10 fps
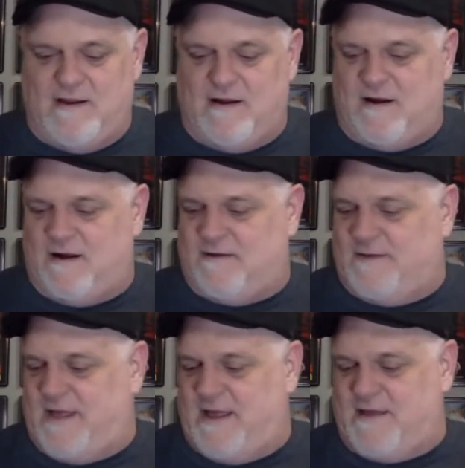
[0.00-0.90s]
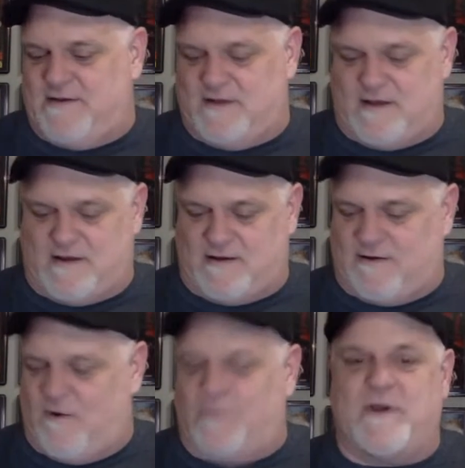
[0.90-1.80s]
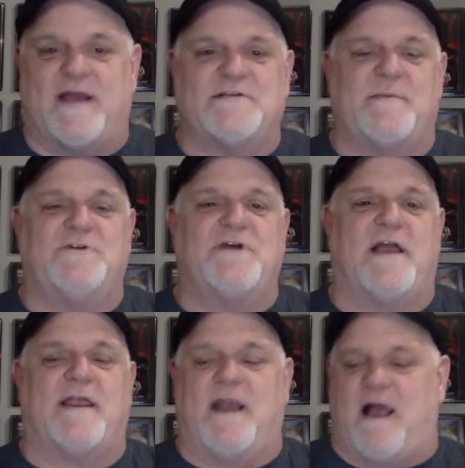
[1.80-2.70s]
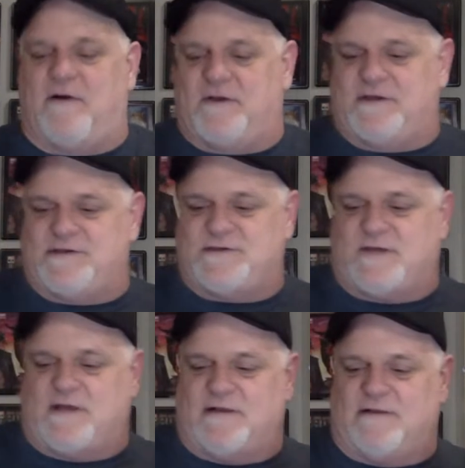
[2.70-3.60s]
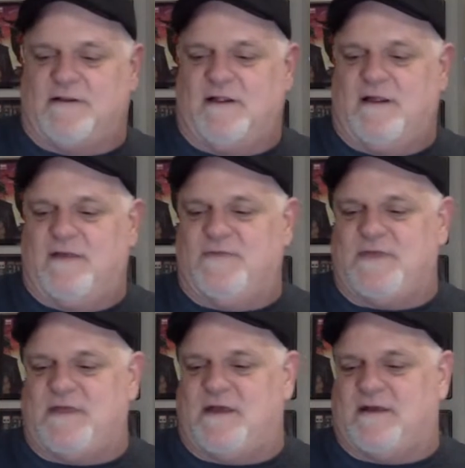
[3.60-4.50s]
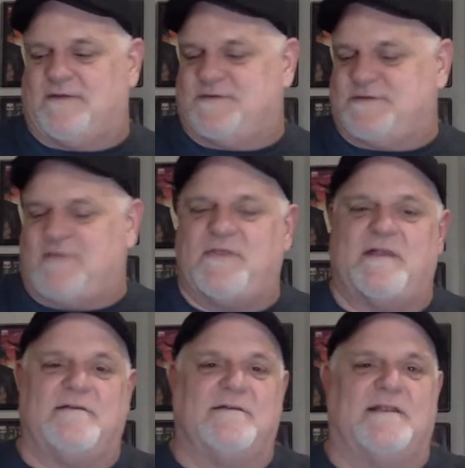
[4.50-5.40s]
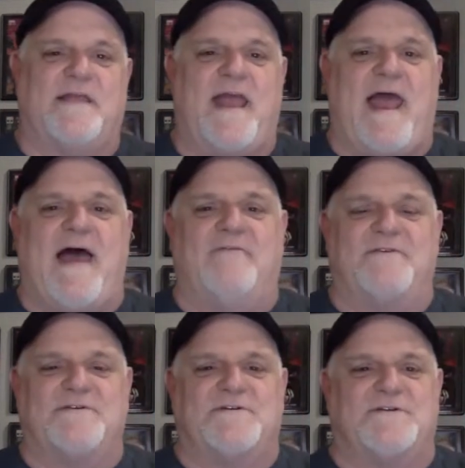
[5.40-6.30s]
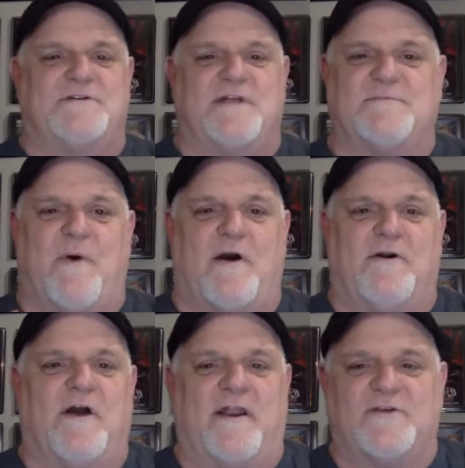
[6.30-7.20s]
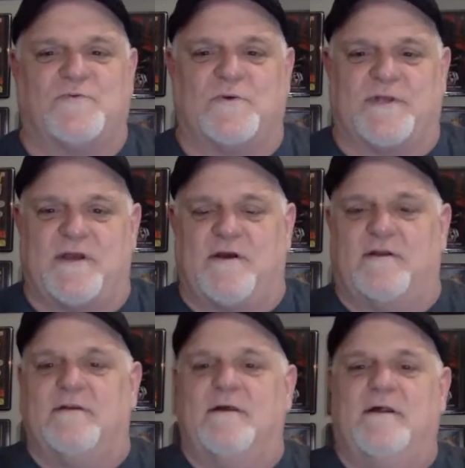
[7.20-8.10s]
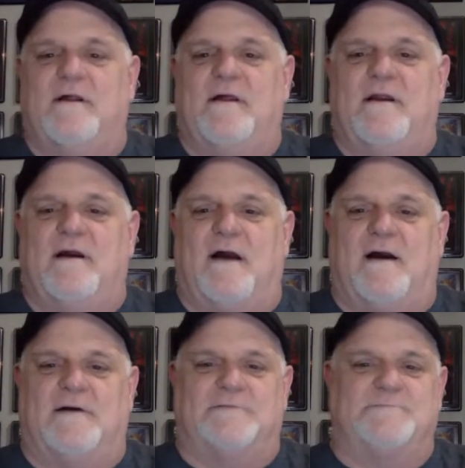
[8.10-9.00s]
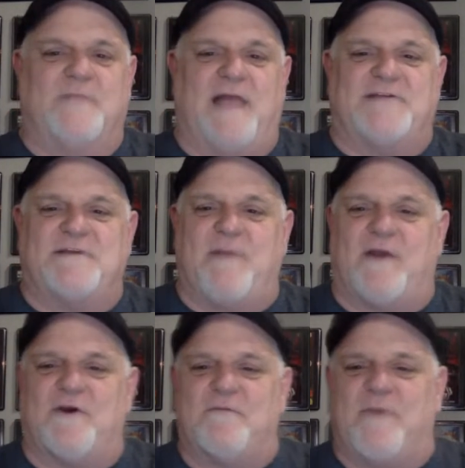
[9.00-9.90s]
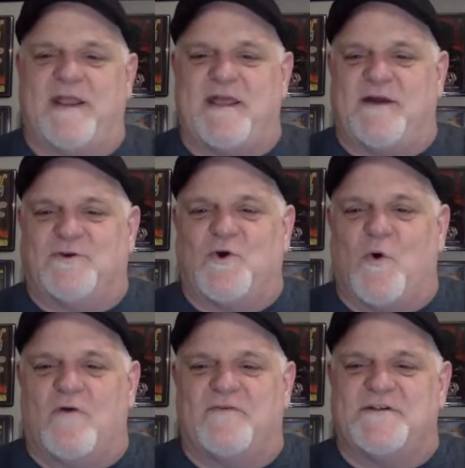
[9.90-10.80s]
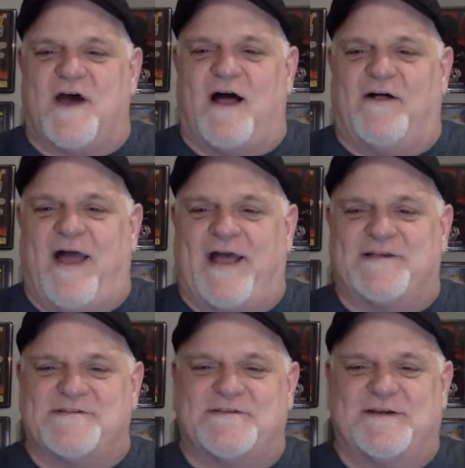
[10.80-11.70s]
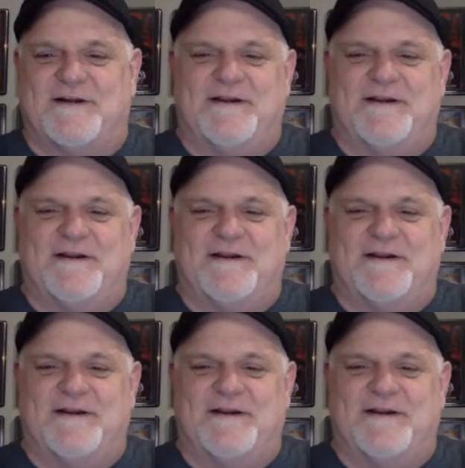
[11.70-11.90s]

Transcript: And I hope you guys have been checking it out because the stuff that they have is just, it's bar none. It's really good. I see my good buddy Gore Vidal has